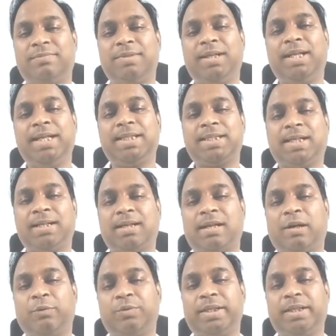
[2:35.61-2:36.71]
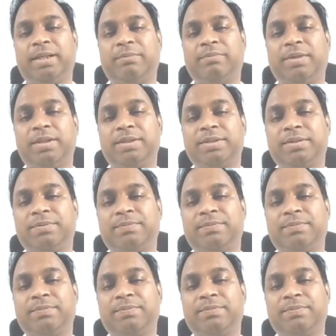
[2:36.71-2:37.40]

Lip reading: These are the counting numbers.